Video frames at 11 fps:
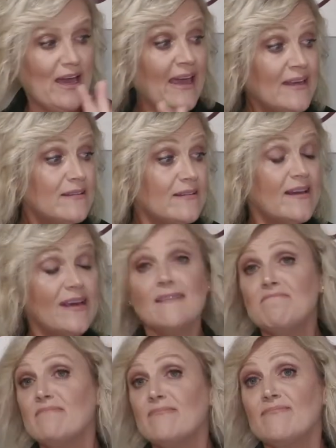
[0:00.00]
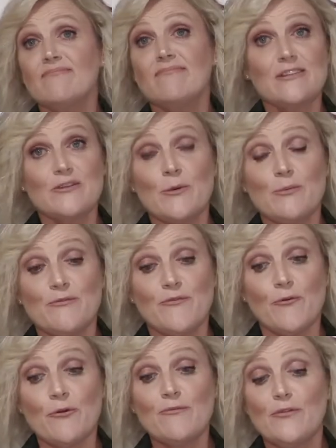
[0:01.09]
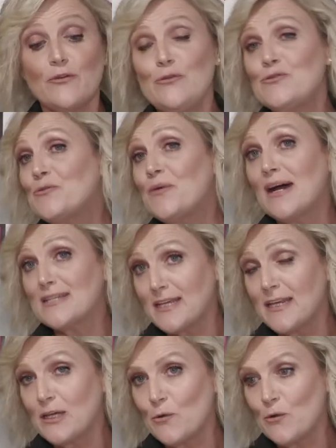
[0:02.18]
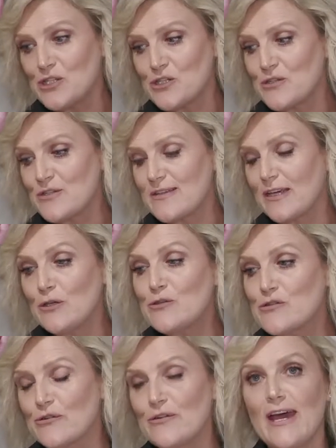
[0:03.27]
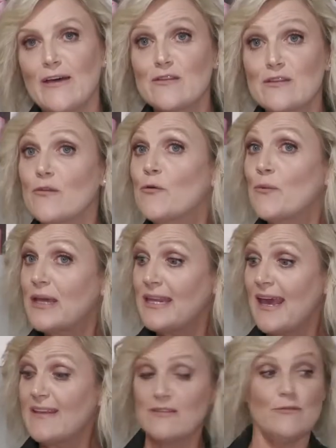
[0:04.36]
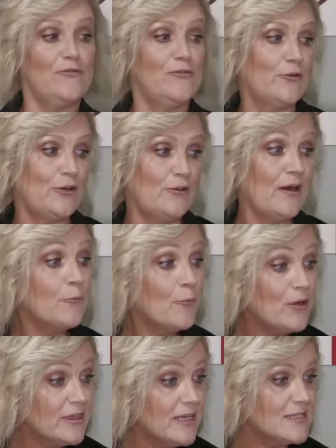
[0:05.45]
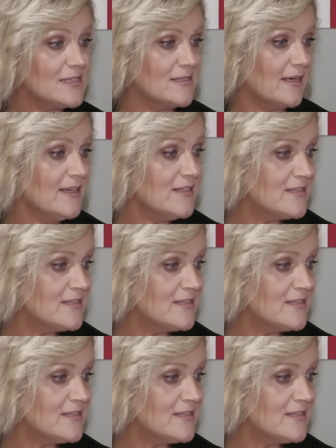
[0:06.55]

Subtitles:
And it's an open forum for you to ask any questions that you do have so that we can answer them for you. And with that said,